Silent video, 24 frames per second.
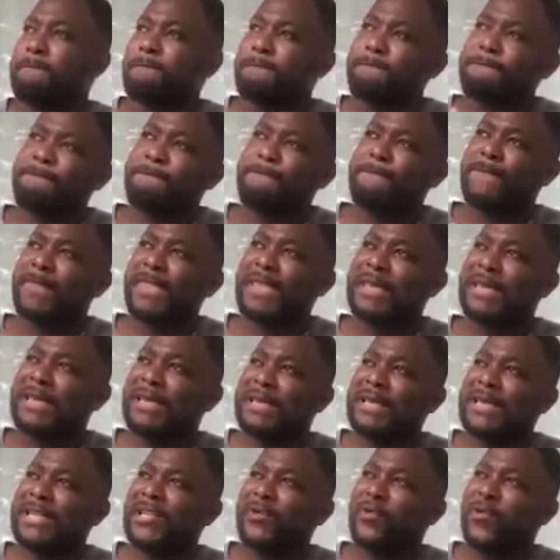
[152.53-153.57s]
Hmm.
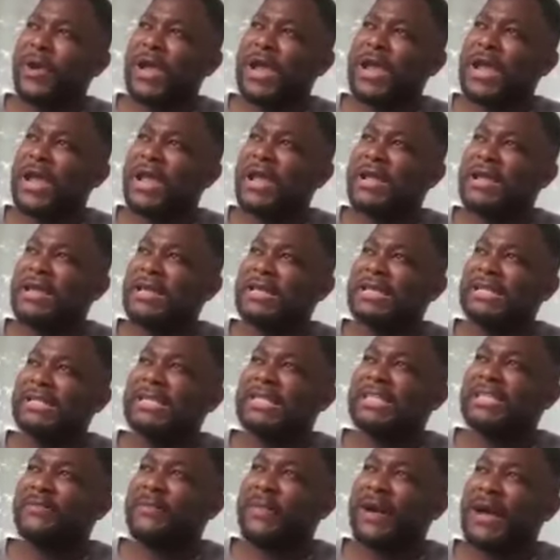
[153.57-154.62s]
The way
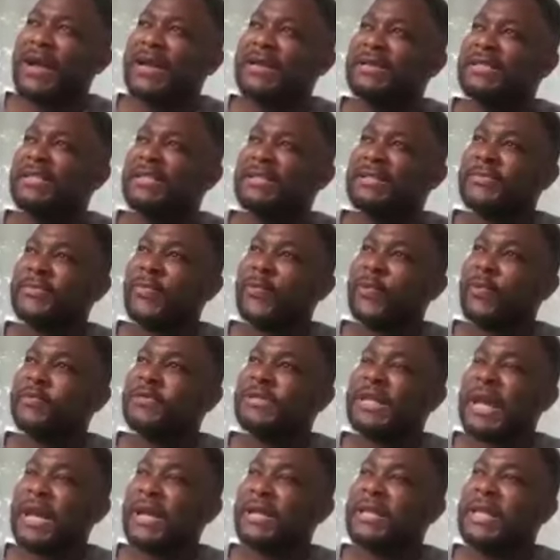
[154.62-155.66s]
this man's
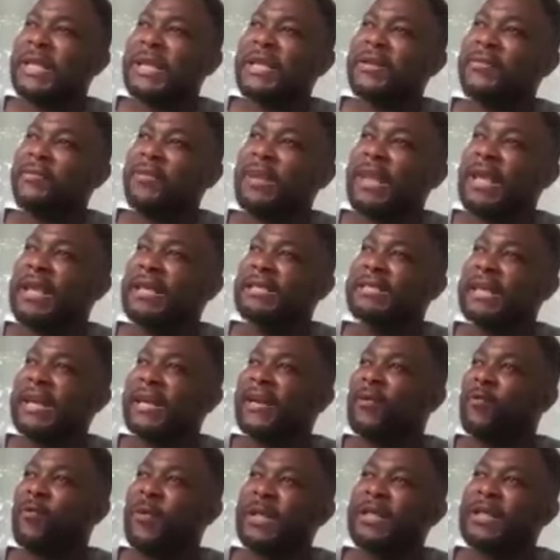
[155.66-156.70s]
moves are taking place
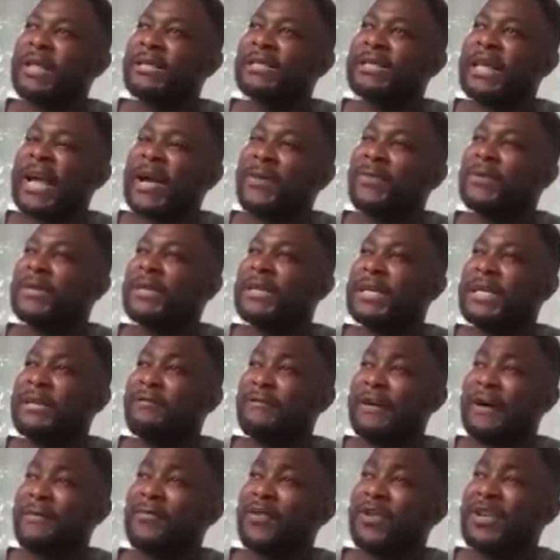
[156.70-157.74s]
and the way things are happening,
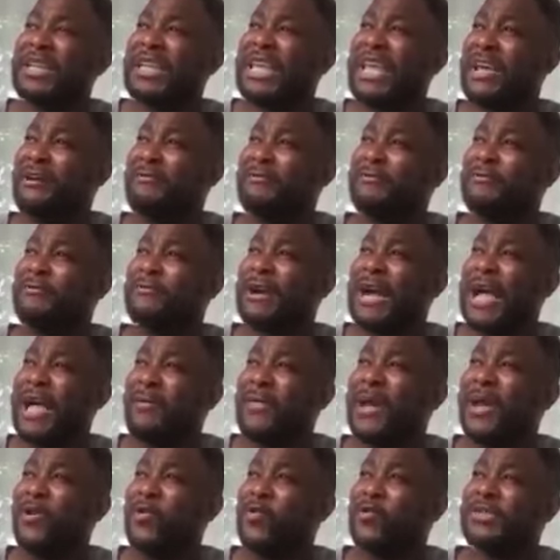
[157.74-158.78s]
if I'm not careful, I
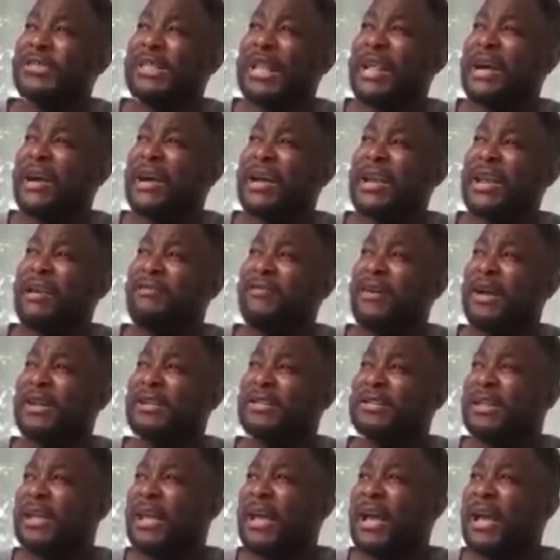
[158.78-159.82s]
might lose
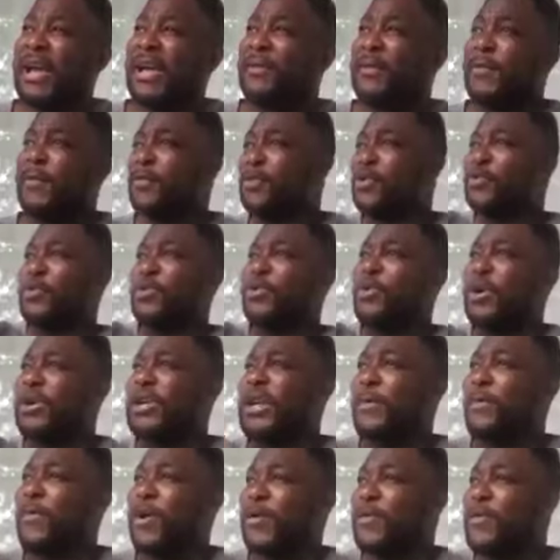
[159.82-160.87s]
relevance. People should be
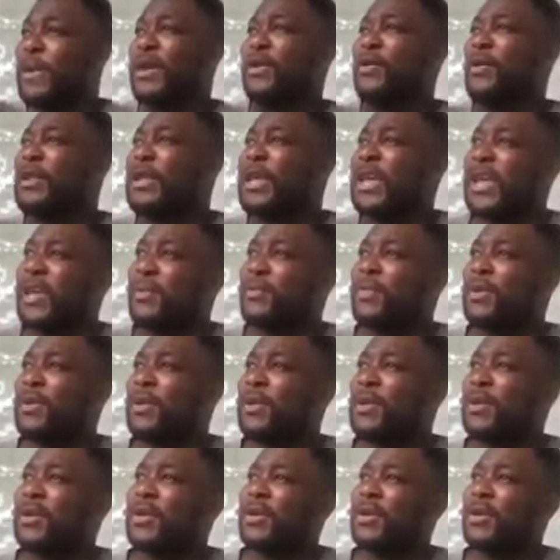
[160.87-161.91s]
talking about me and not him.
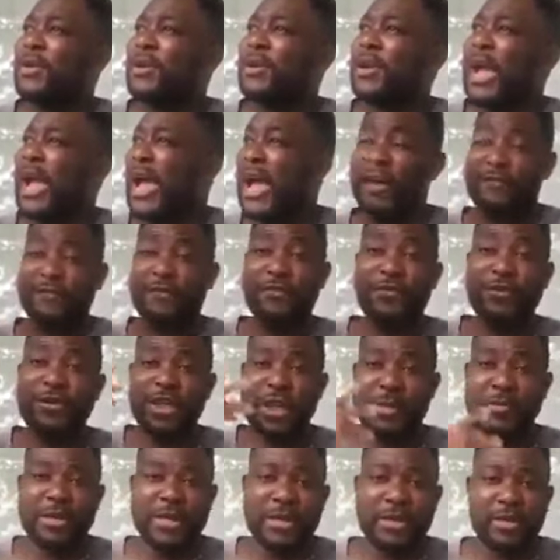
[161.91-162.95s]
I have to do
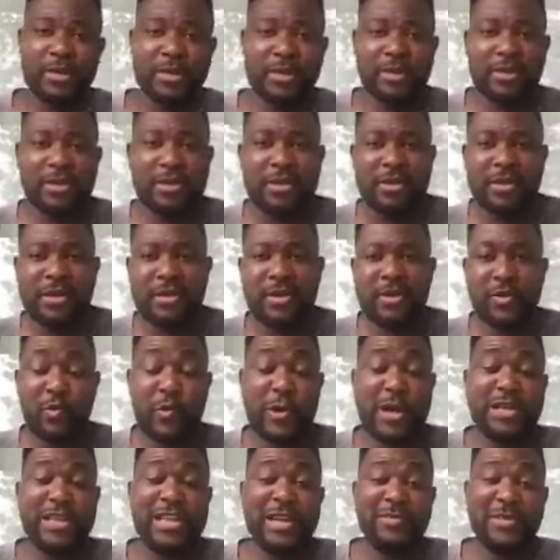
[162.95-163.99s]
something.
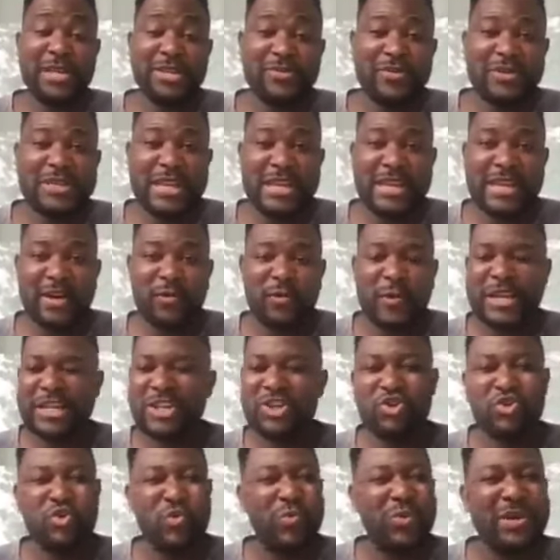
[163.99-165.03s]
We are tempted to think that we
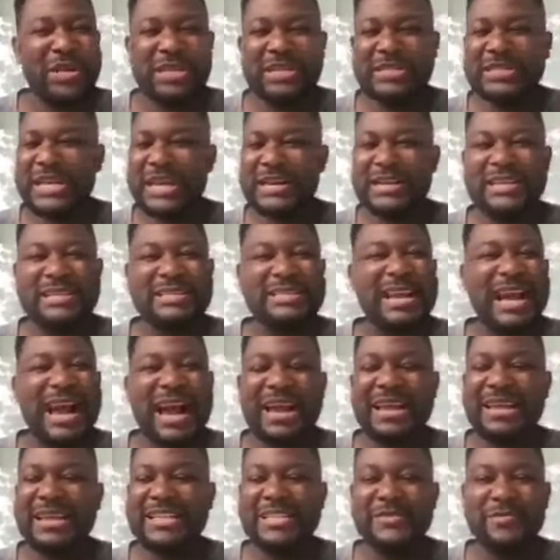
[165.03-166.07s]
is stupidity at its
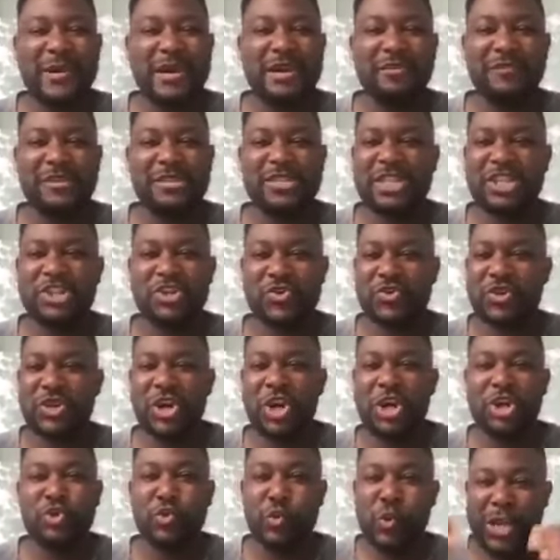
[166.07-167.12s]
highest manifestation,
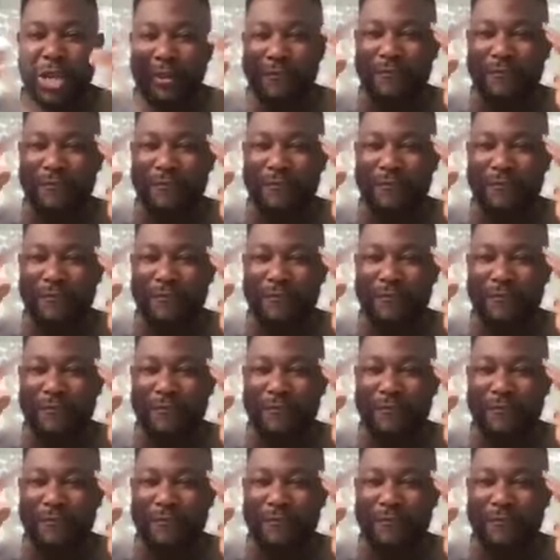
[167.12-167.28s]
to